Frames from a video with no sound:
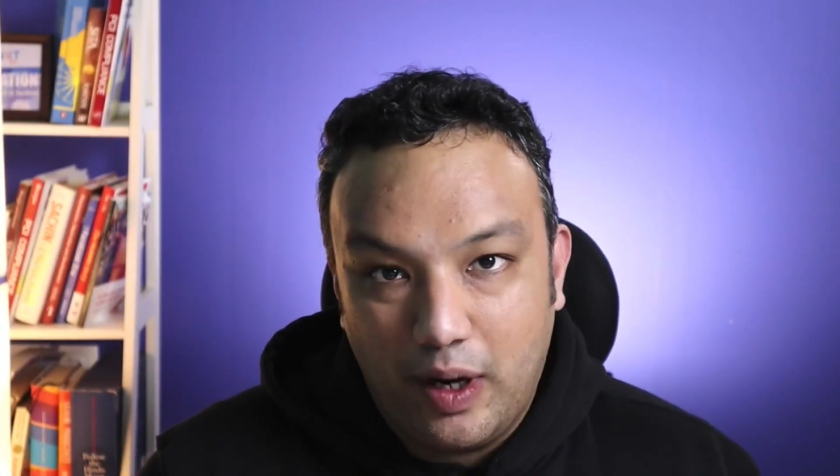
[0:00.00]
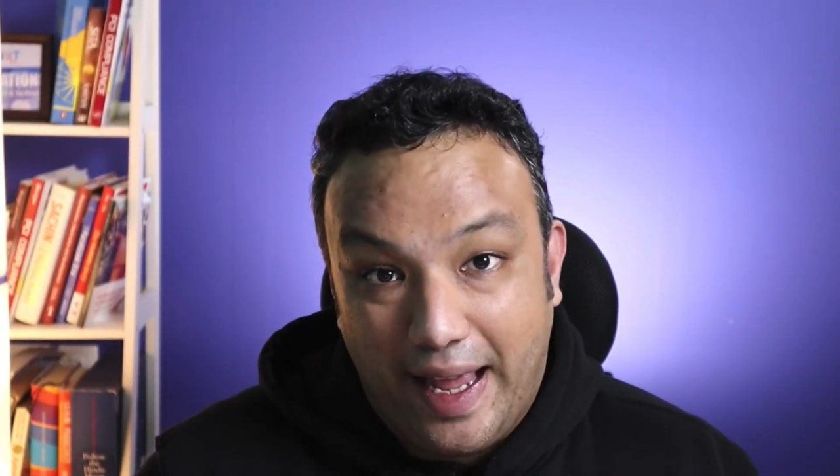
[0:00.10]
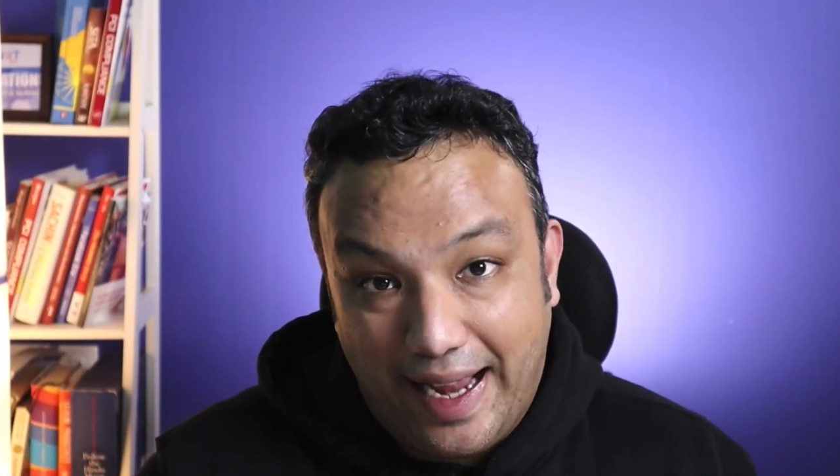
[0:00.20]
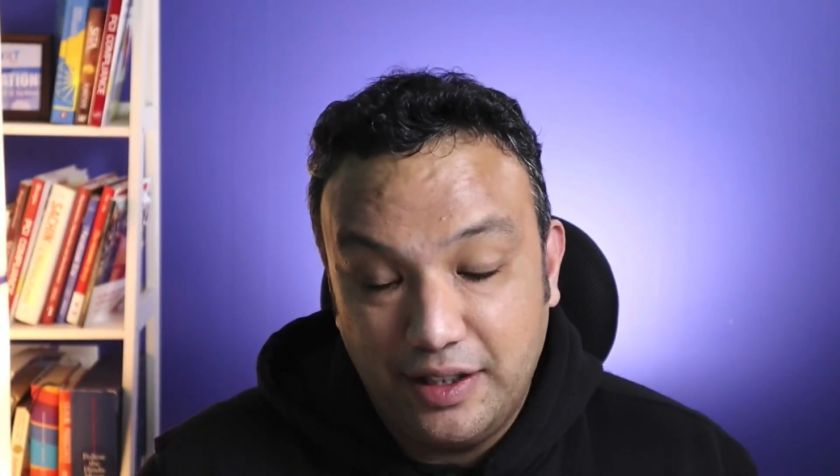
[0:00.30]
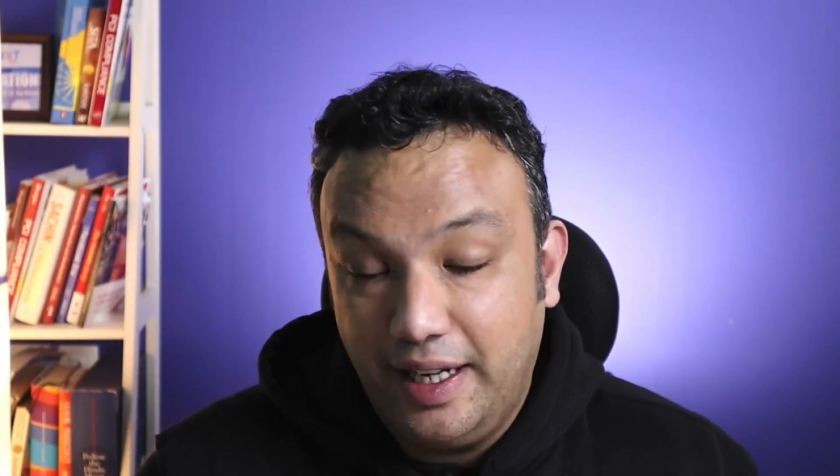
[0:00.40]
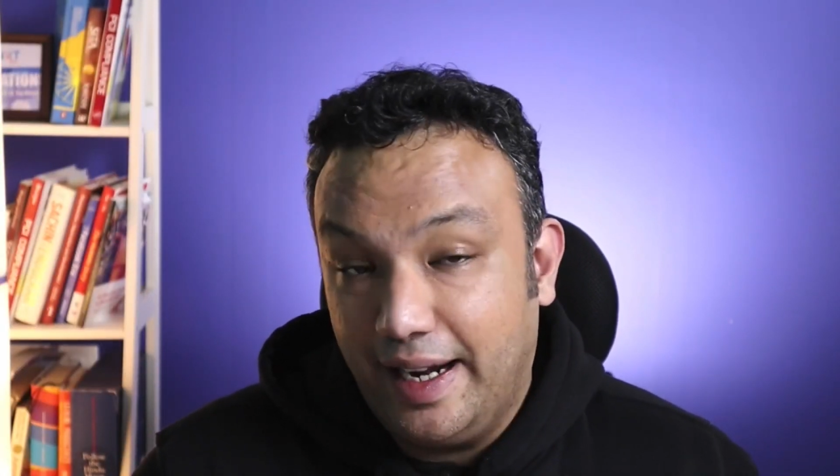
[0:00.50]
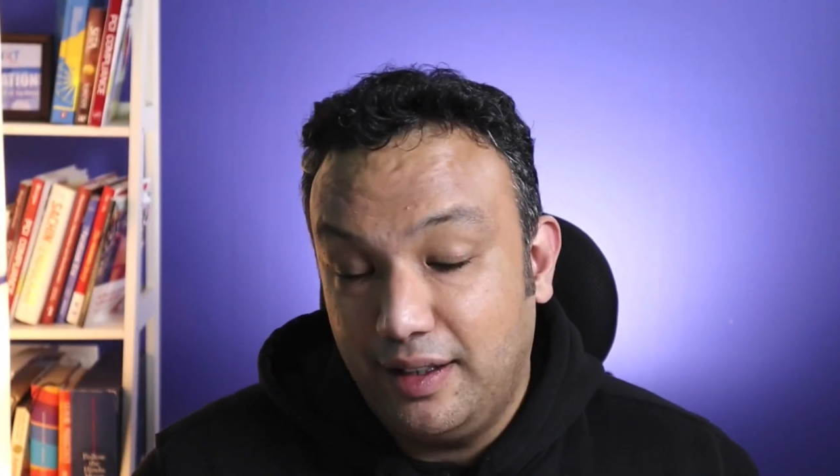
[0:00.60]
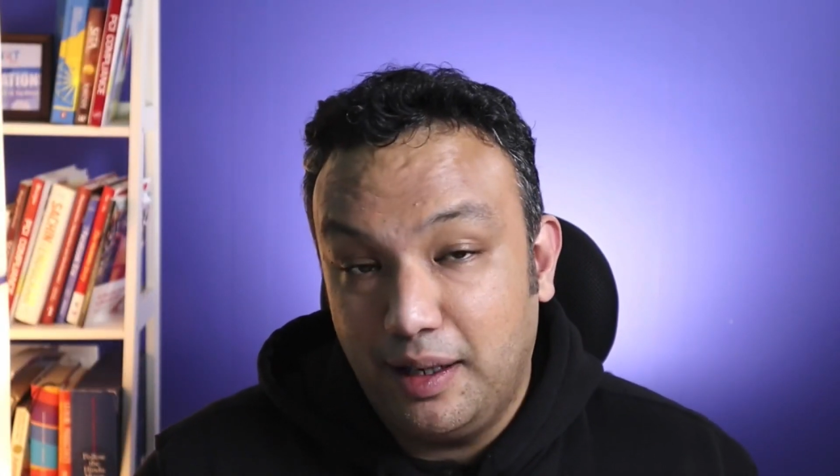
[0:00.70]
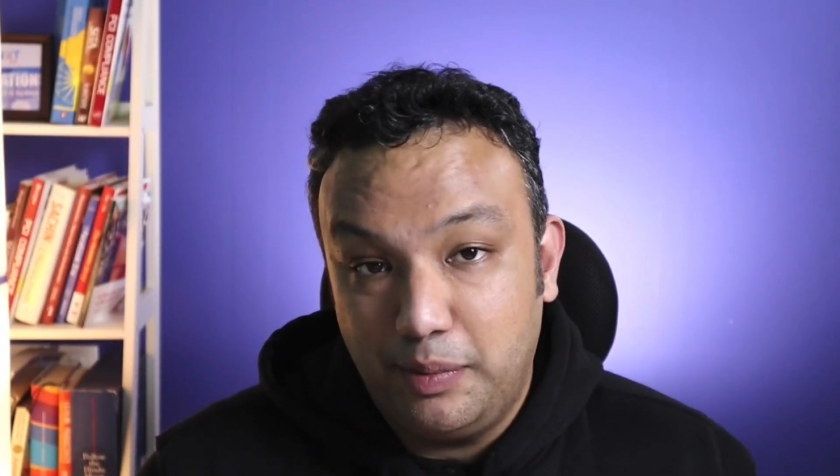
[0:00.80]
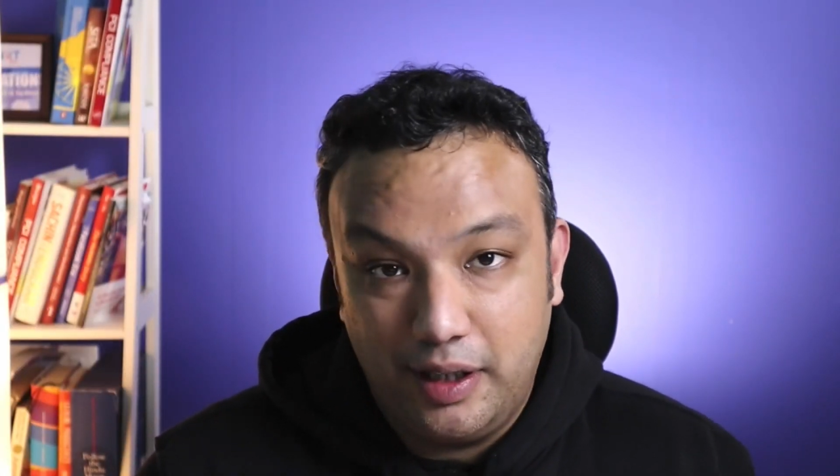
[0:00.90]
actually ended
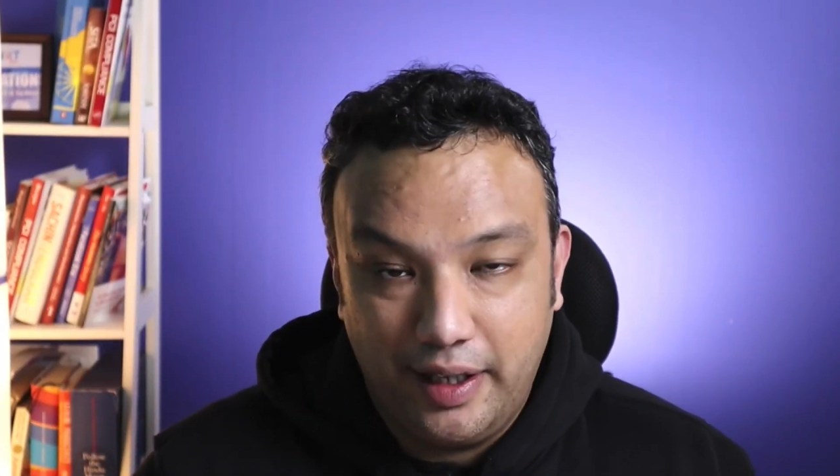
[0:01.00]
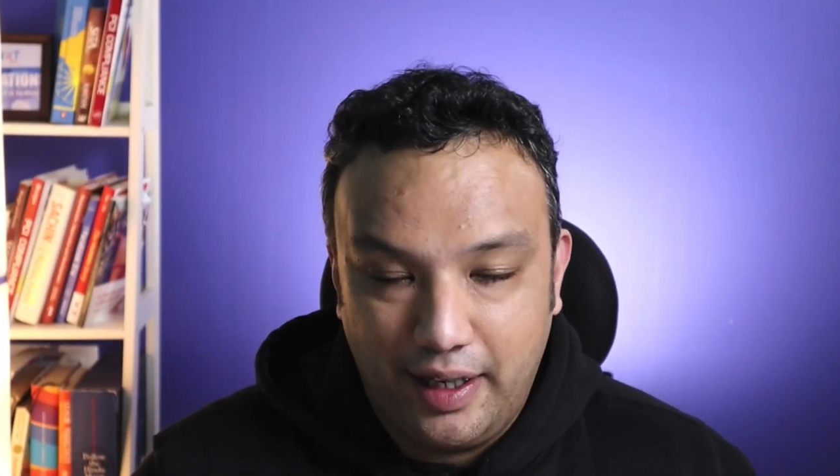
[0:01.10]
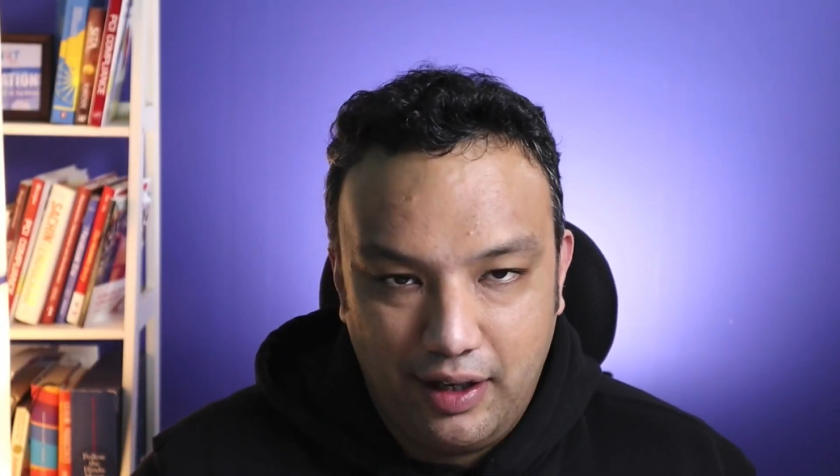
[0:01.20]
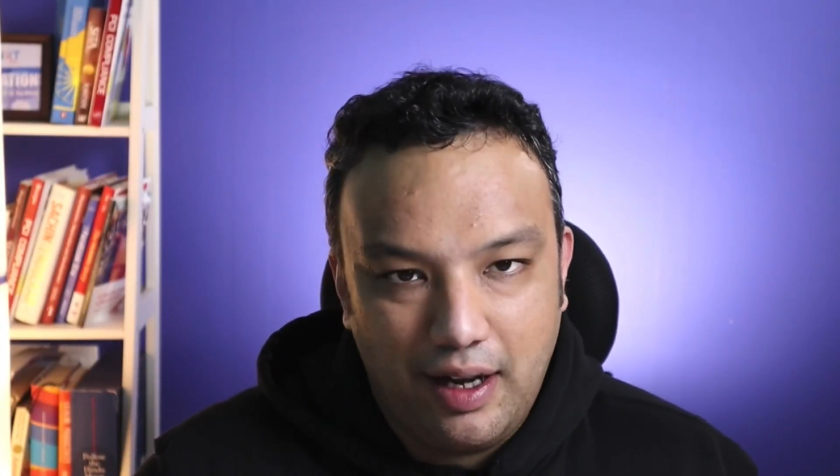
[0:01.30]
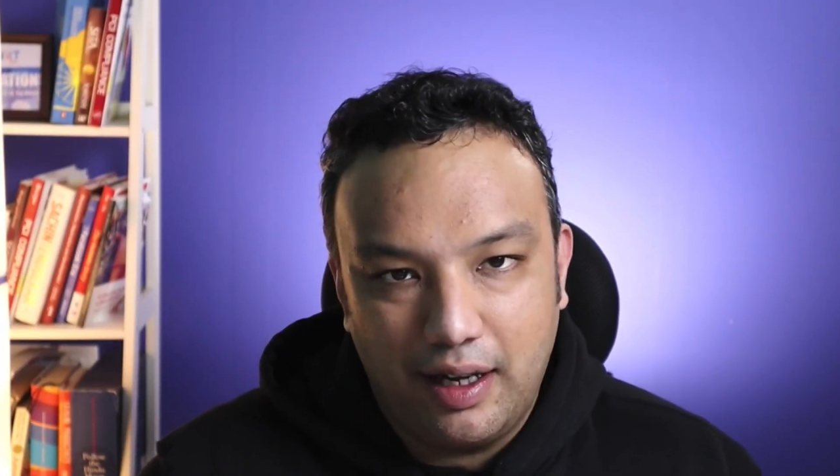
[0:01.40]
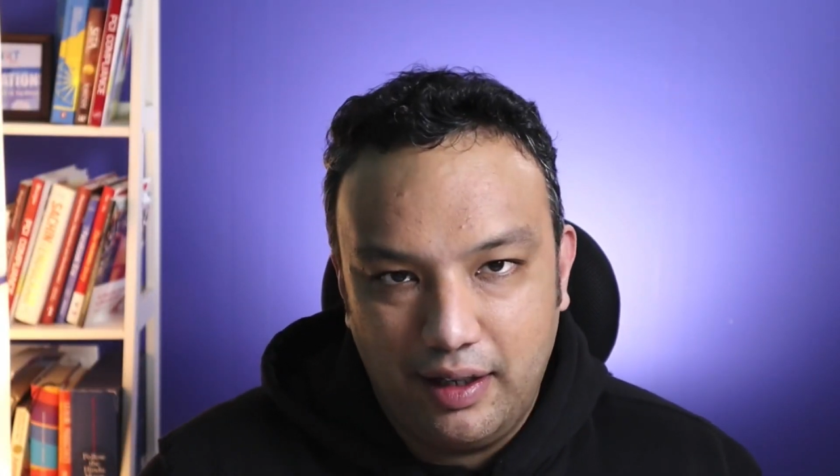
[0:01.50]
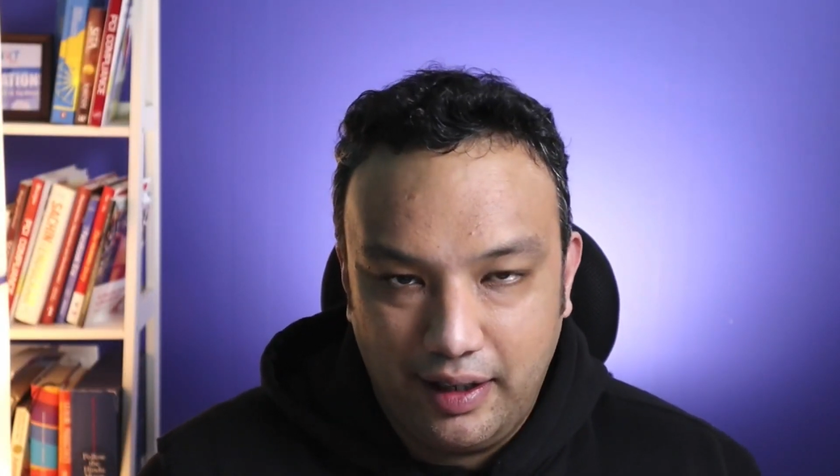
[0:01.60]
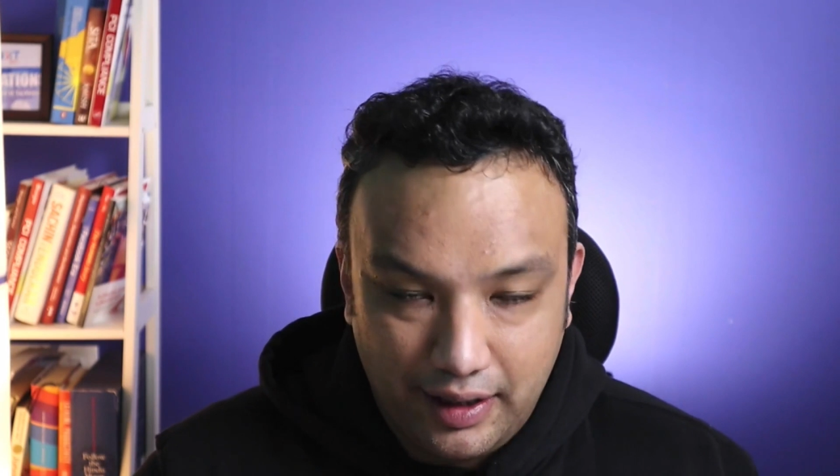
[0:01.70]
up learning and not learning.